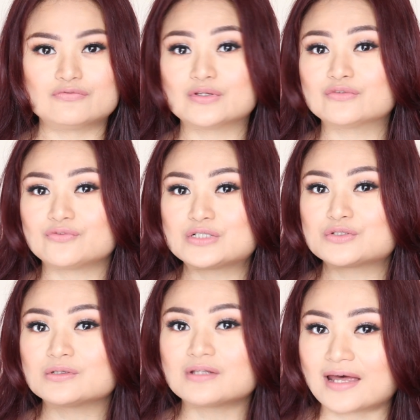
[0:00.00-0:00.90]
Feel free
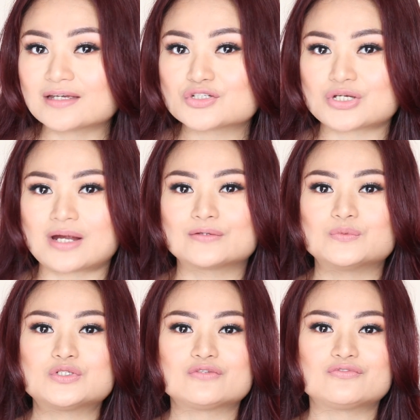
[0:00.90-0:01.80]
to like, share
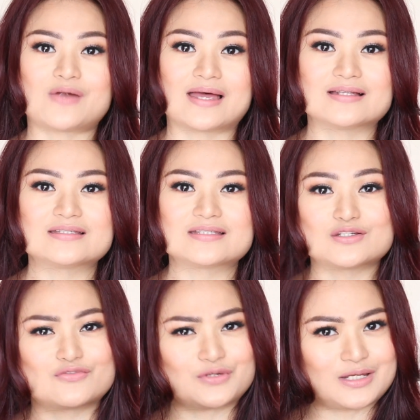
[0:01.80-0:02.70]
it with your friends,
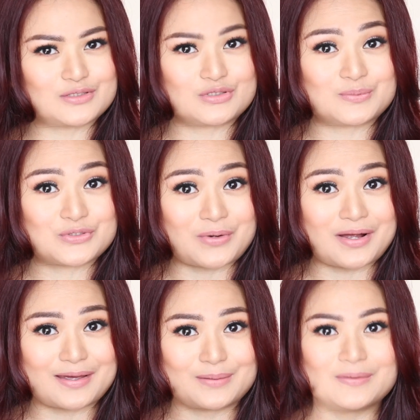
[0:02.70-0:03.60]
and don't forget to
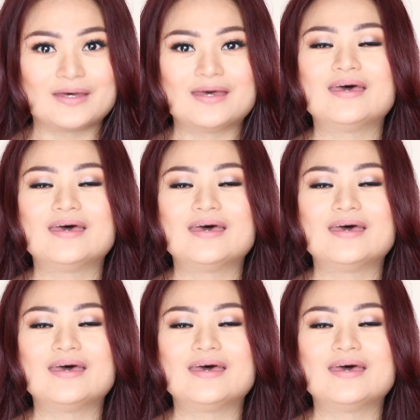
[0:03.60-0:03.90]
subscribe.